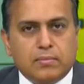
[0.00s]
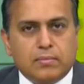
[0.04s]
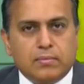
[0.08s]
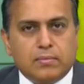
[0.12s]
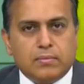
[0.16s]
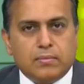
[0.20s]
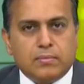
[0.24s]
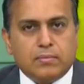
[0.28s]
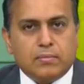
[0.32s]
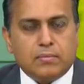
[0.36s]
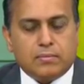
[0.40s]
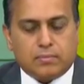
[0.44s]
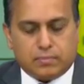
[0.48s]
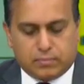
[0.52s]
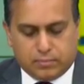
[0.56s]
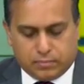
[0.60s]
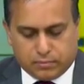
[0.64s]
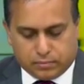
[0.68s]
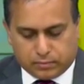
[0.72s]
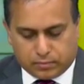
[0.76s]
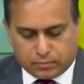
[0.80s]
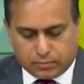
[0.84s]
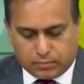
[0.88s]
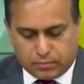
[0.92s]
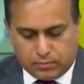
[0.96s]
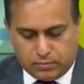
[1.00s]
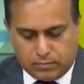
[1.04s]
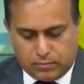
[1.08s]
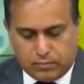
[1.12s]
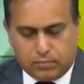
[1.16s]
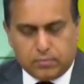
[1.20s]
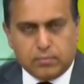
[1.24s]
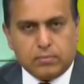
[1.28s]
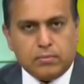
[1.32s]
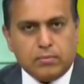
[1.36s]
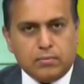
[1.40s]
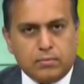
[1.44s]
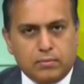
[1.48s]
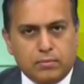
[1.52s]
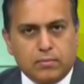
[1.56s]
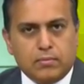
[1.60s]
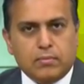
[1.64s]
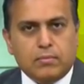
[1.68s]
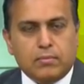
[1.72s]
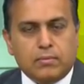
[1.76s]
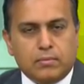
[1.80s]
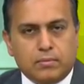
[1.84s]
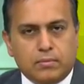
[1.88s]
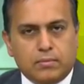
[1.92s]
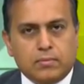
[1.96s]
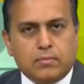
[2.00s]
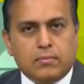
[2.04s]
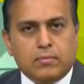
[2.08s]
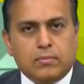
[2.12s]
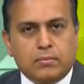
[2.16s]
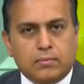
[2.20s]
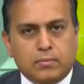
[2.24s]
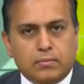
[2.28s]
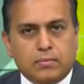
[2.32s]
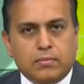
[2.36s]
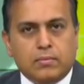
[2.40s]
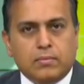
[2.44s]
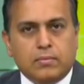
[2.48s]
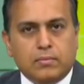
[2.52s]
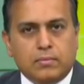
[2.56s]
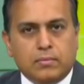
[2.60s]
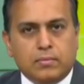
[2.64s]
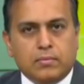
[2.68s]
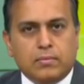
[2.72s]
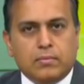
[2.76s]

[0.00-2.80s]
No words are spoken by the person on screen.